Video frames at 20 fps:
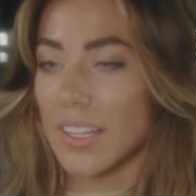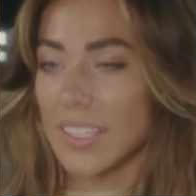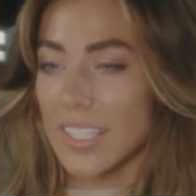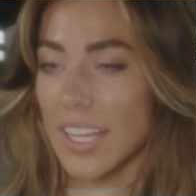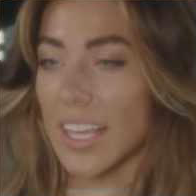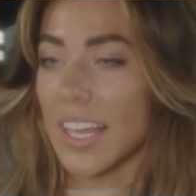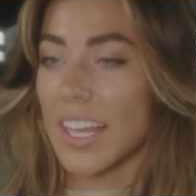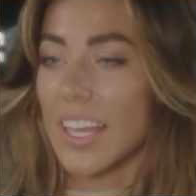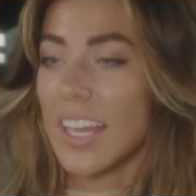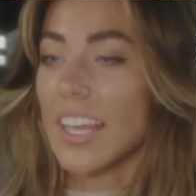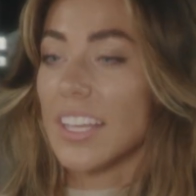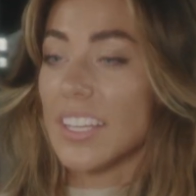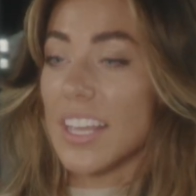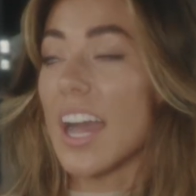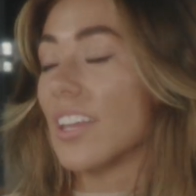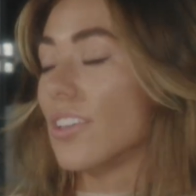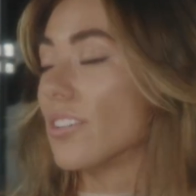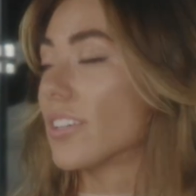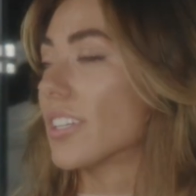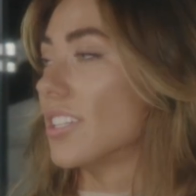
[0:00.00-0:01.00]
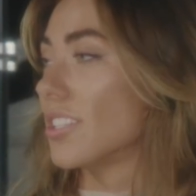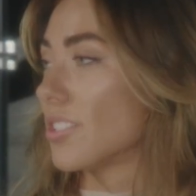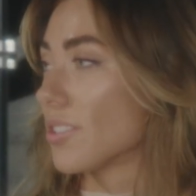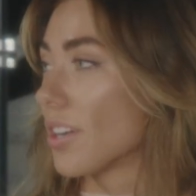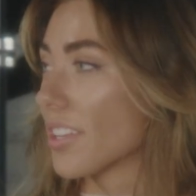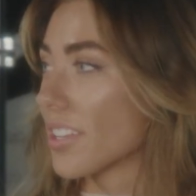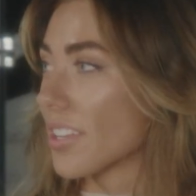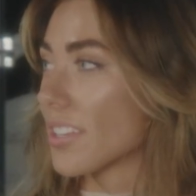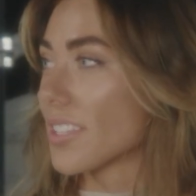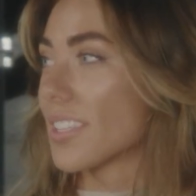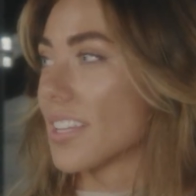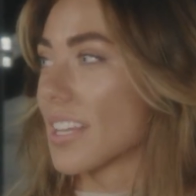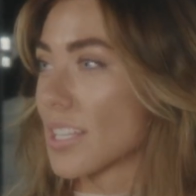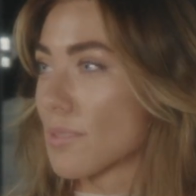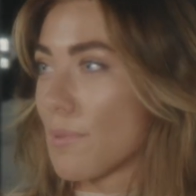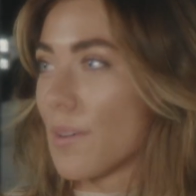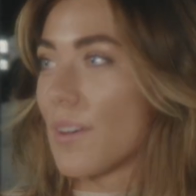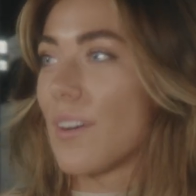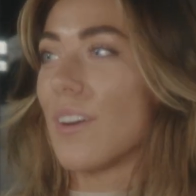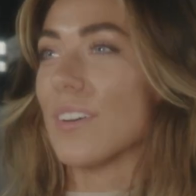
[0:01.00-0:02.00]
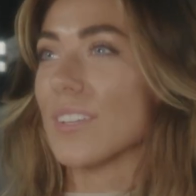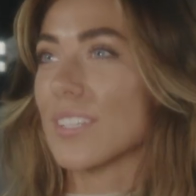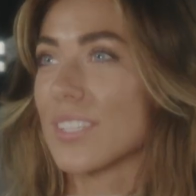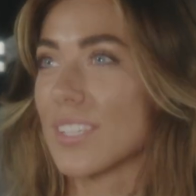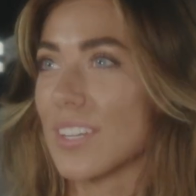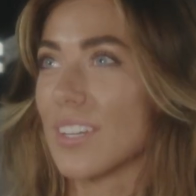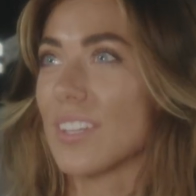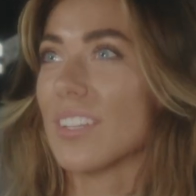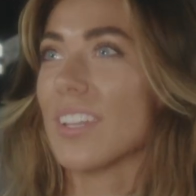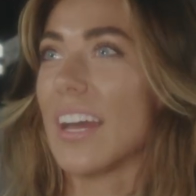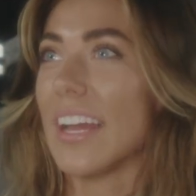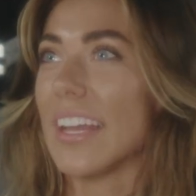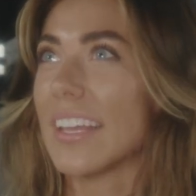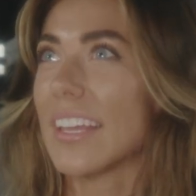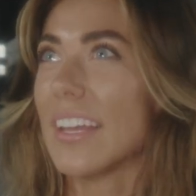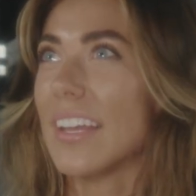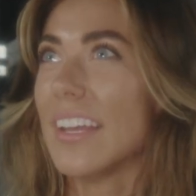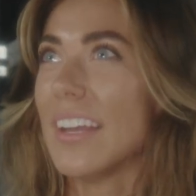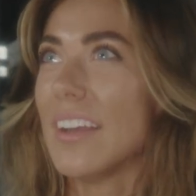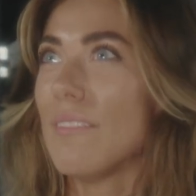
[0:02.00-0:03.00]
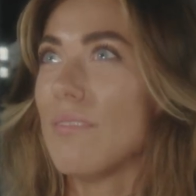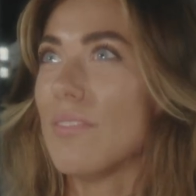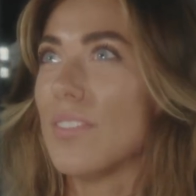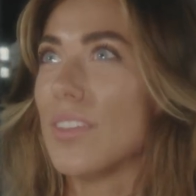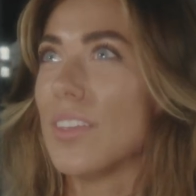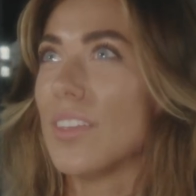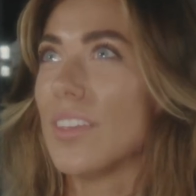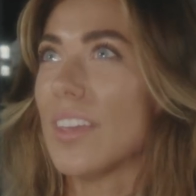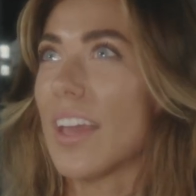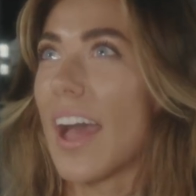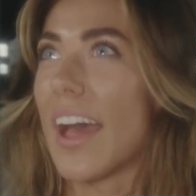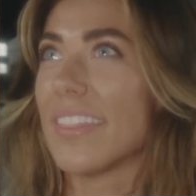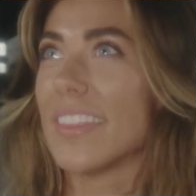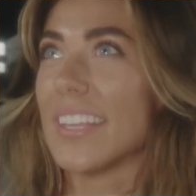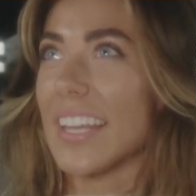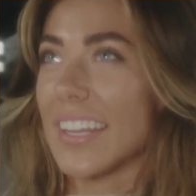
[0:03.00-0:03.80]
It's like, yeah, you can do all those things, but also like at